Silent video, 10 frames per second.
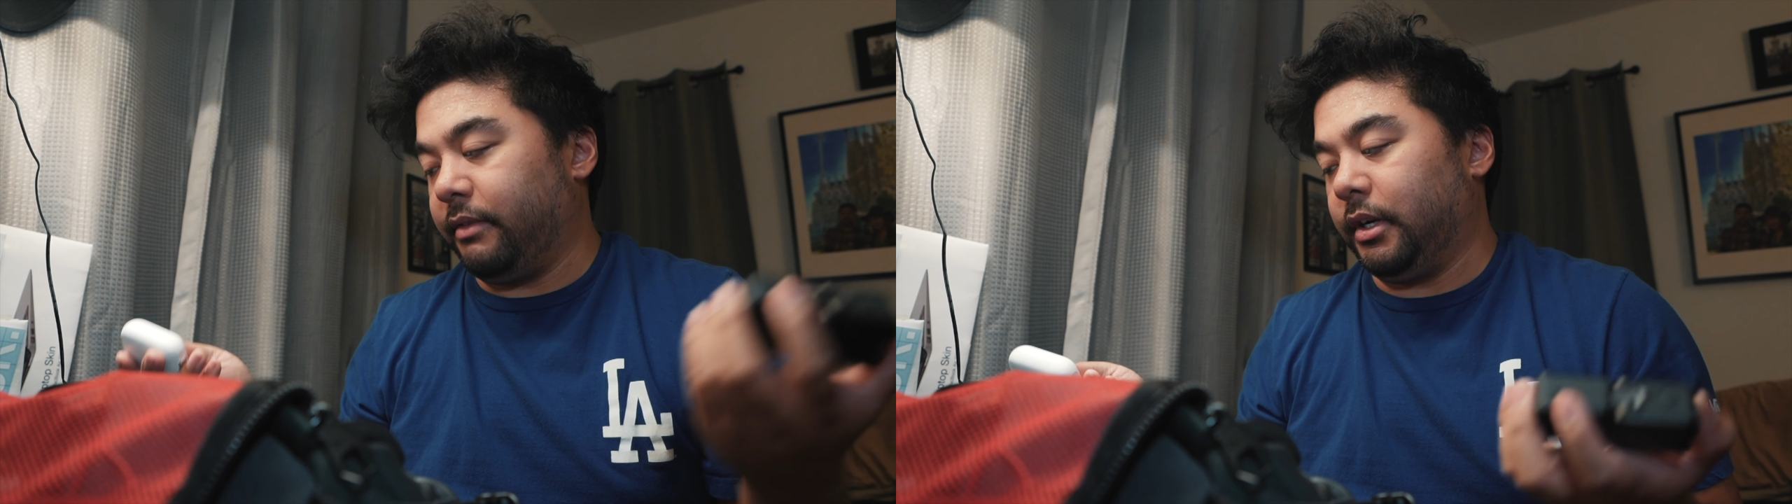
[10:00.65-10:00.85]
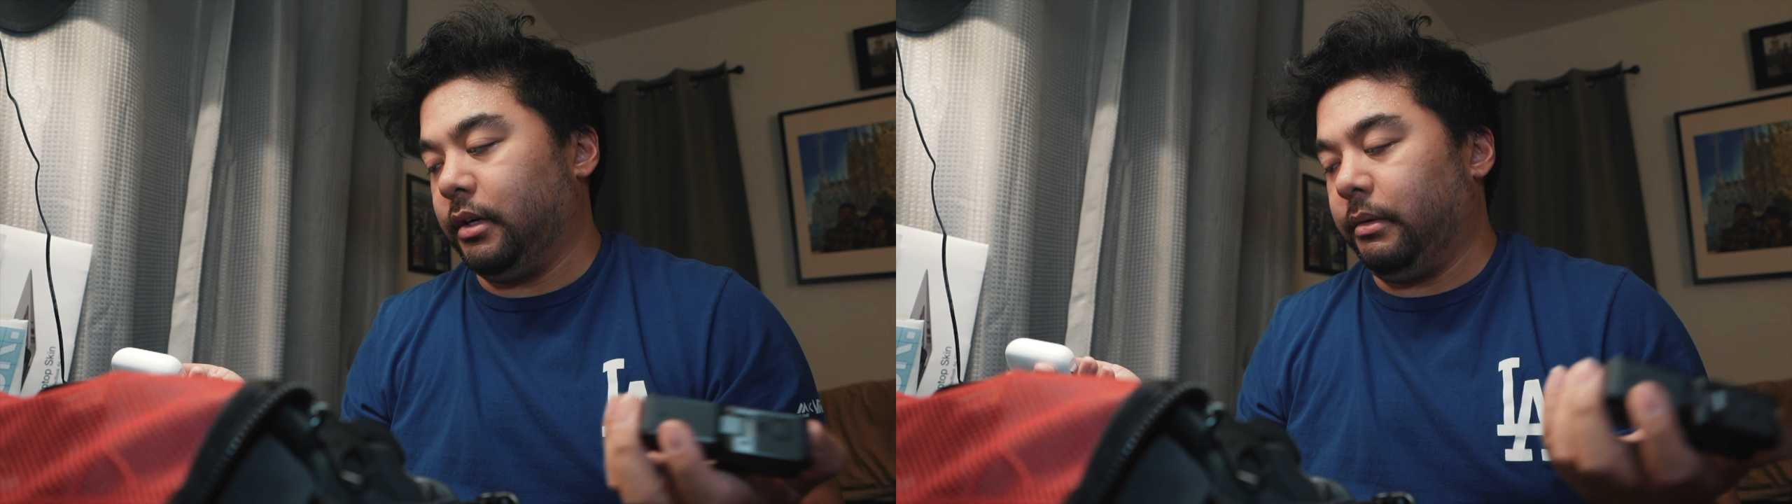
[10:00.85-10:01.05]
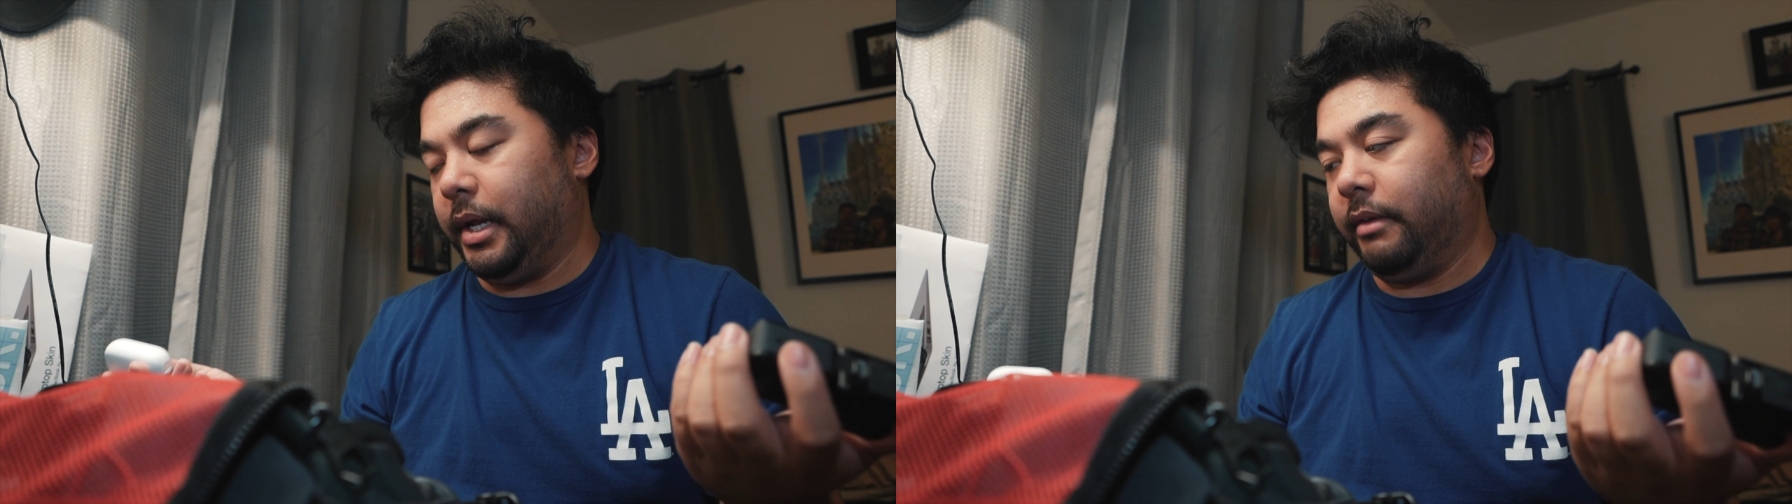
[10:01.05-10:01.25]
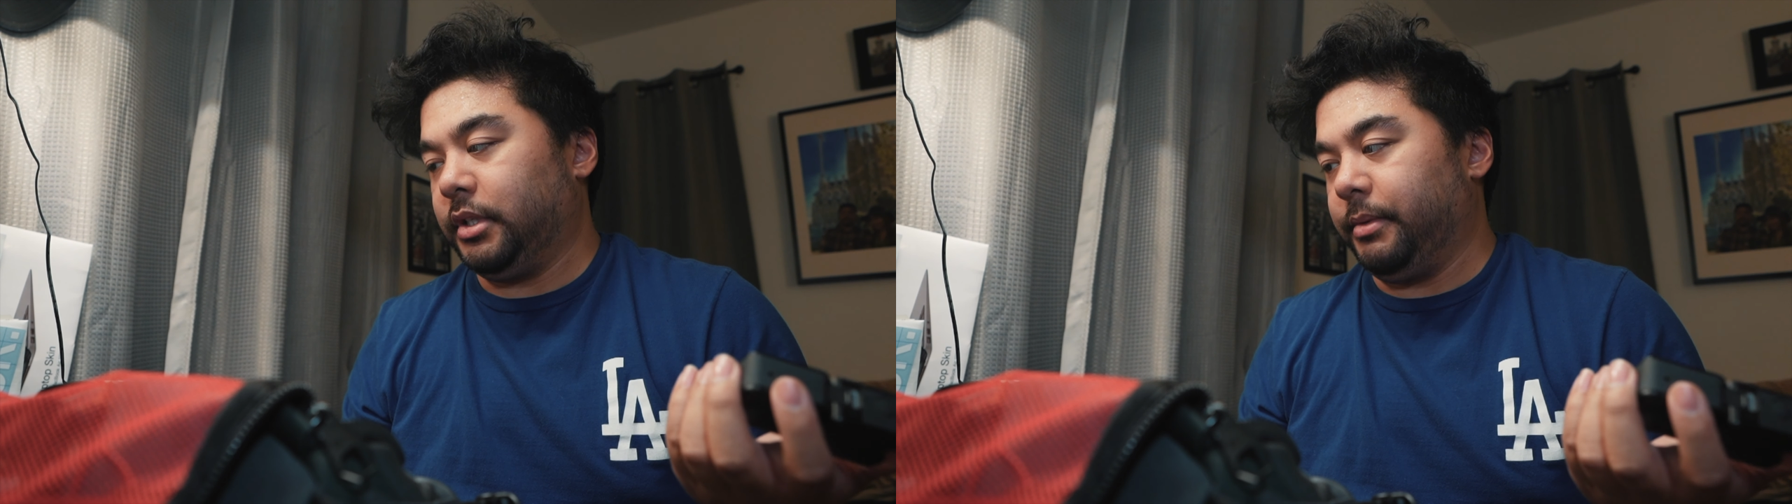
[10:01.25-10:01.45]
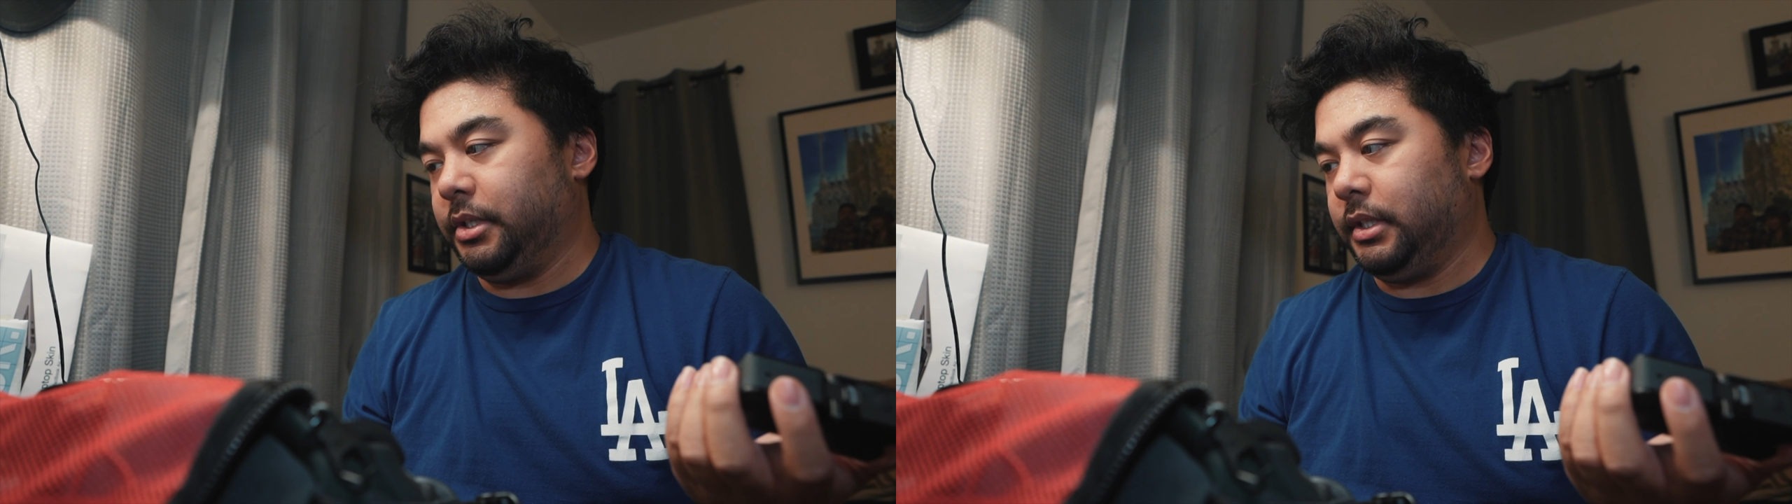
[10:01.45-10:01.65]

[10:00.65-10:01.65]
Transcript: I don't know why I have so much